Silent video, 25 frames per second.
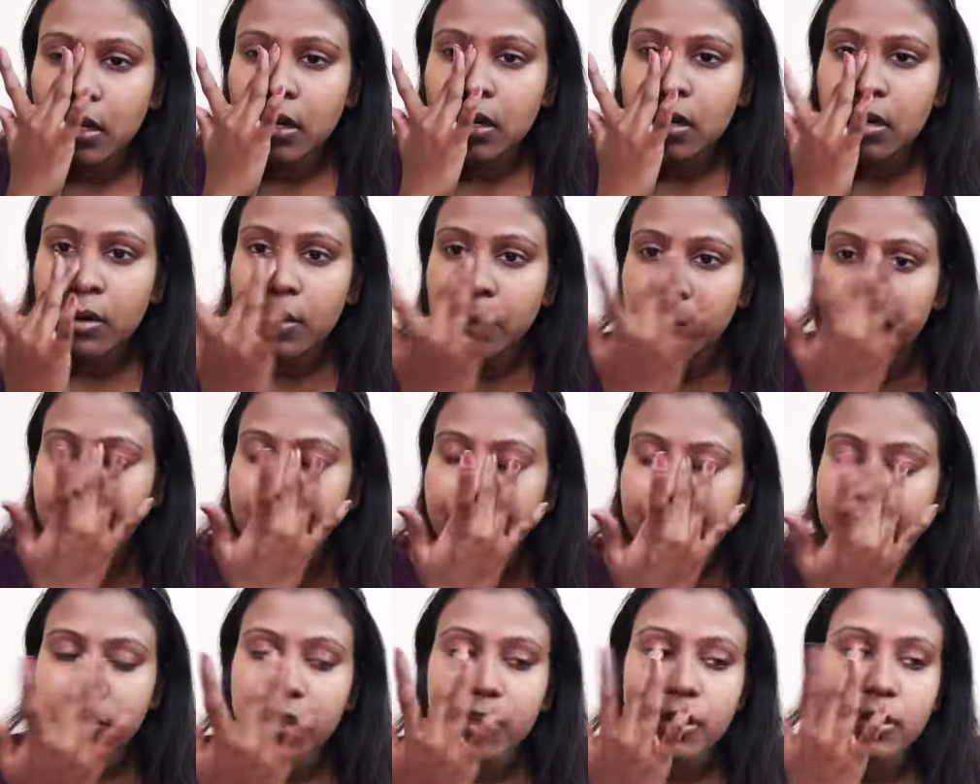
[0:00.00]
uh,
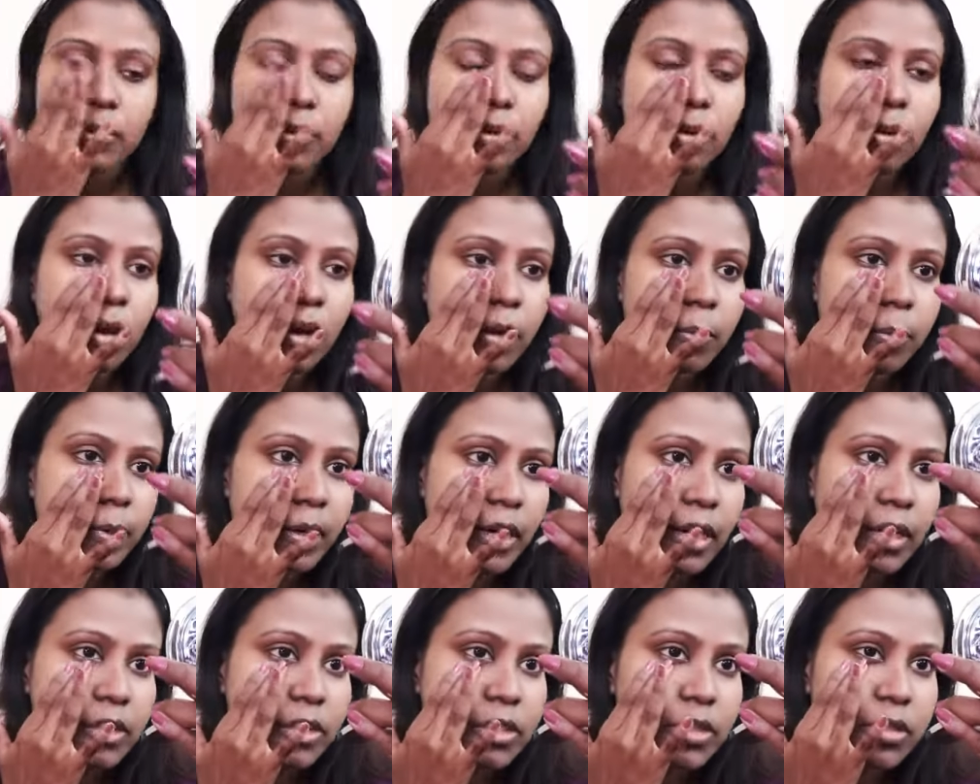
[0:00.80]
you know, a
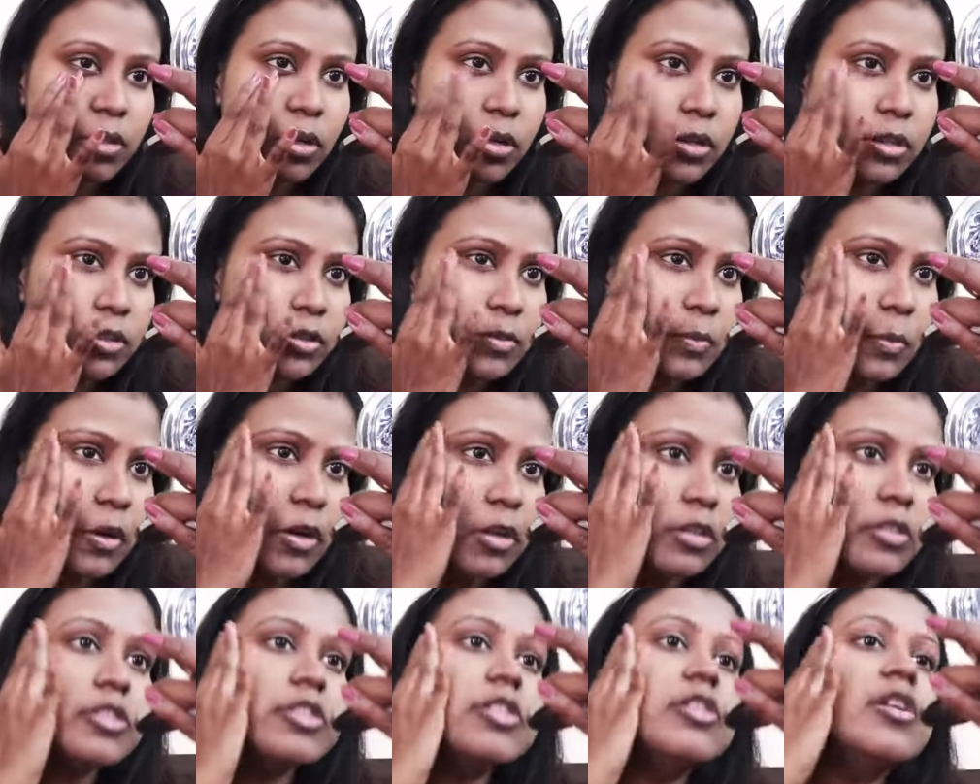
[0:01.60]
brush or a
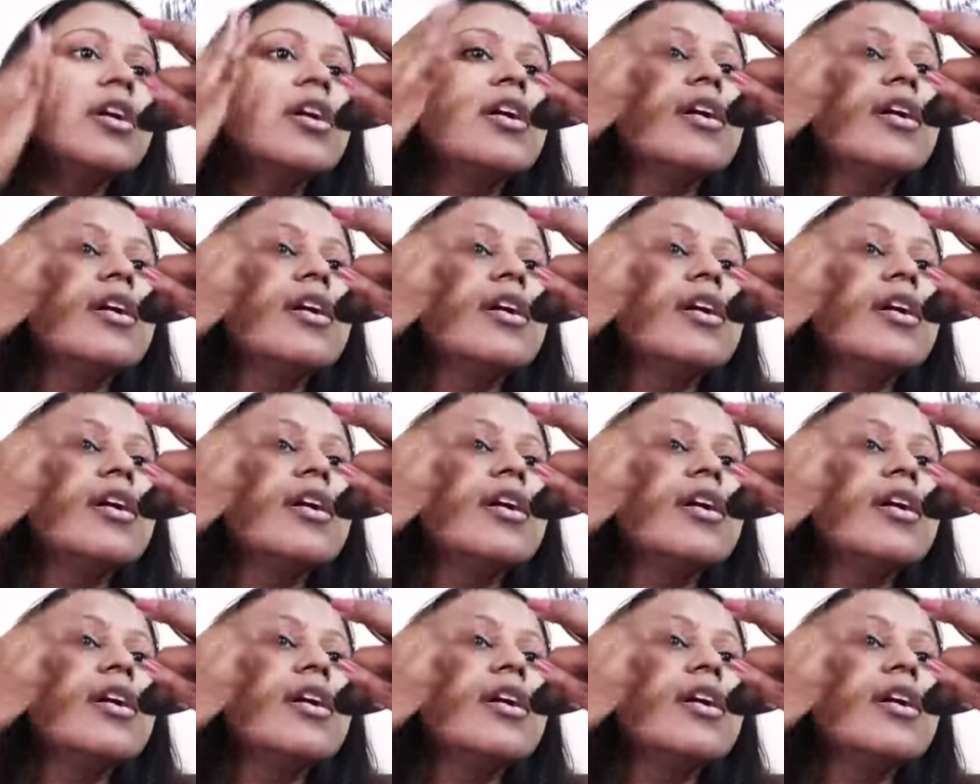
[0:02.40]
sponge.